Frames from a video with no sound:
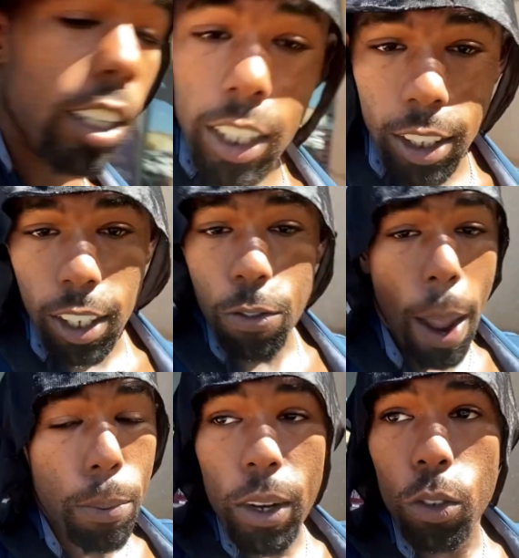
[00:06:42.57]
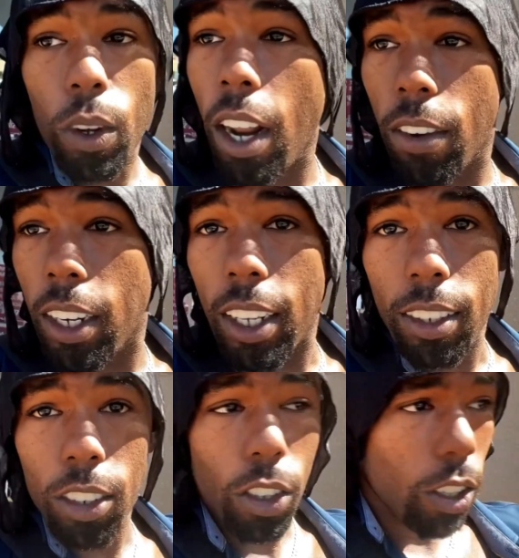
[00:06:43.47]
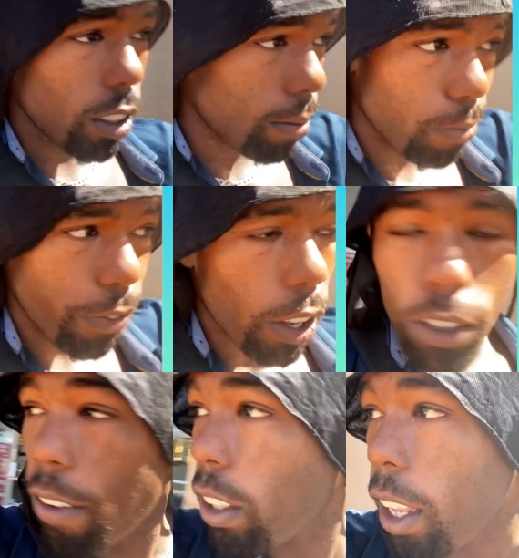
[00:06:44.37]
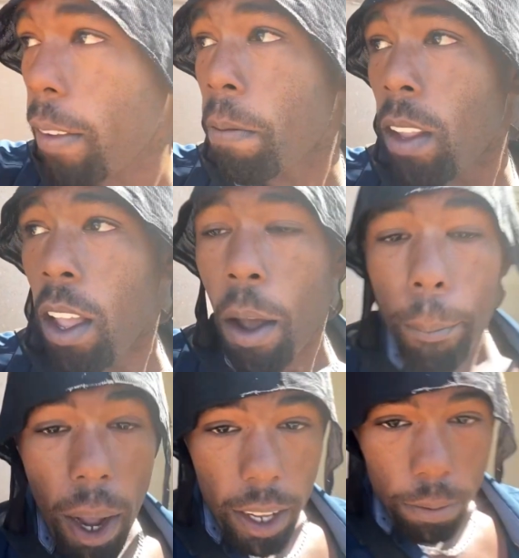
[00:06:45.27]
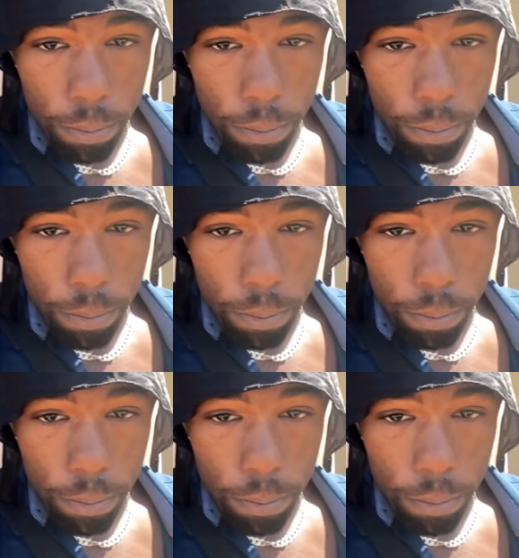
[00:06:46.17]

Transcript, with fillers: because it evaporates or whatever it is, you know, it fell on everything. But